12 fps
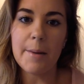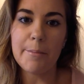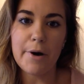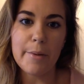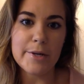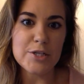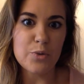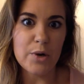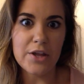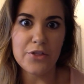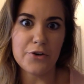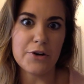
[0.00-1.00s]
Probably
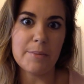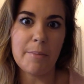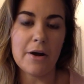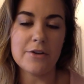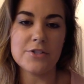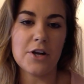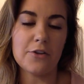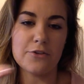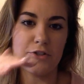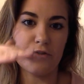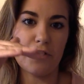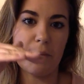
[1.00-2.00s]
$20,
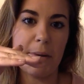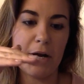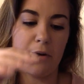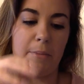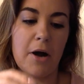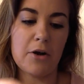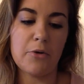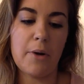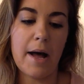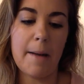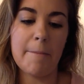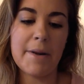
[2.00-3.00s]
$30 for a bigger bottle,
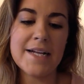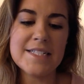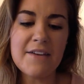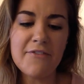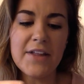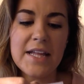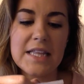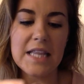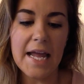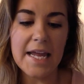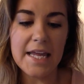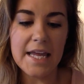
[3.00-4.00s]
but I definitely
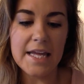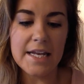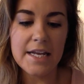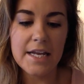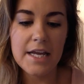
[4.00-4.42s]
like it.